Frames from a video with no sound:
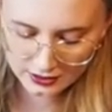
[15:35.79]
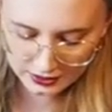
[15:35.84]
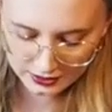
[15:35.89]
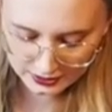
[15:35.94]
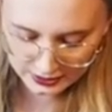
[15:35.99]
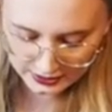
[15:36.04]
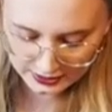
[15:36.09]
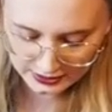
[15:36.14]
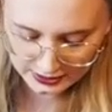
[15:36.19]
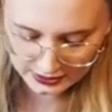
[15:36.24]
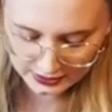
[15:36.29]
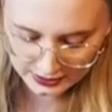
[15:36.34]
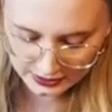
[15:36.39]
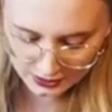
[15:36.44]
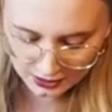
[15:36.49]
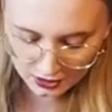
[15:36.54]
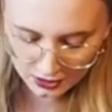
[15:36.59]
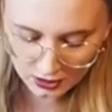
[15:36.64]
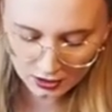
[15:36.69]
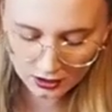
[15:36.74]
this
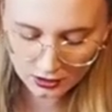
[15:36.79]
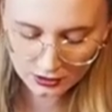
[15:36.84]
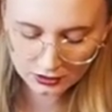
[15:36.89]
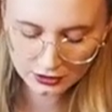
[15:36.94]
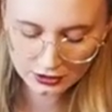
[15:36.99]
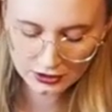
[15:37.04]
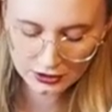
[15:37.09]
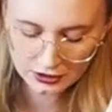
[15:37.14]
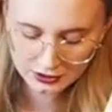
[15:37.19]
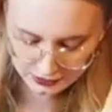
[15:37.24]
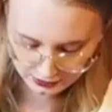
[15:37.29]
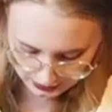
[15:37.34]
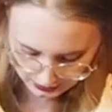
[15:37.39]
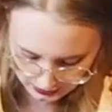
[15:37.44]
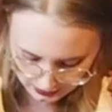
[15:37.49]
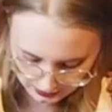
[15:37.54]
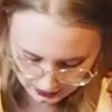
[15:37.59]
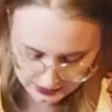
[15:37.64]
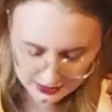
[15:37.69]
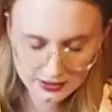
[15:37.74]
collar,
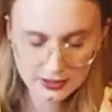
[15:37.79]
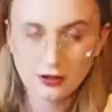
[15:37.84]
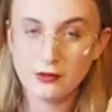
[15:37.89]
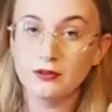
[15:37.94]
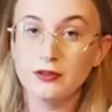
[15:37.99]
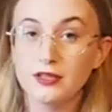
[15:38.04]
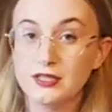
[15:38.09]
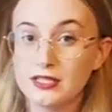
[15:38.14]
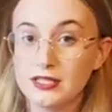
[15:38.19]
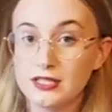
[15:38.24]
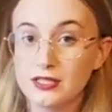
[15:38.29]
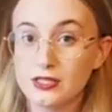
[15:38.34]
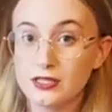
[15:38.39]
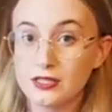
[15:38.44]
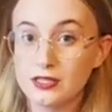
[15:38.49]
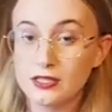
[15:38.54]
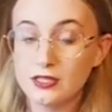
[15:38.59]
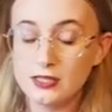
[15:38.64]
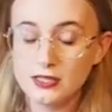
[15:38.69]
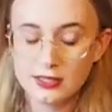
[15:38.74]
because I don't really
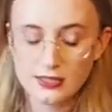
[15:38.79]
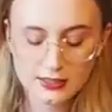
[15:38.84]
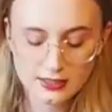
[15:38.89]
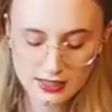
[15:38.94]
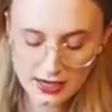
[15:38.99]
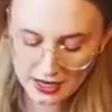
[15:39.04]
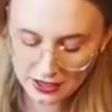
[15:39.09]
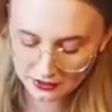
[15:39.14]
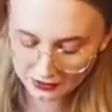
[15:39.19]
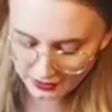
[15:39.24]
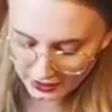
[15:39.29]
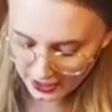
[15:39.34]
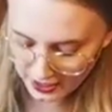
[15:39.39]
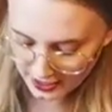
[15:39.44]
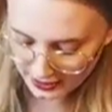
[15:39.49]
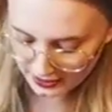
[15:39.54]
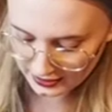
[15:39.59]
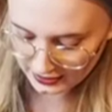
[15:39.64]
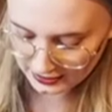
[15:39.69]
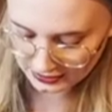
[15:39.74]
style that
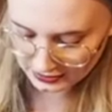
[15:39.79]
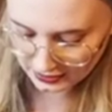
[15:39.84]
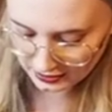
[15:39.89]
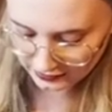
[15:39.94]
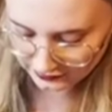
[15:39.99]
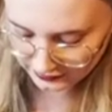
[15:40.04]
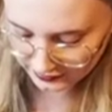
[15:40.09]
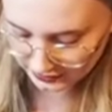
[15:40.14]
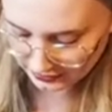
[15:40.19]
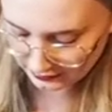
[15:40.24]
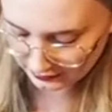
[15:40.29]
as often,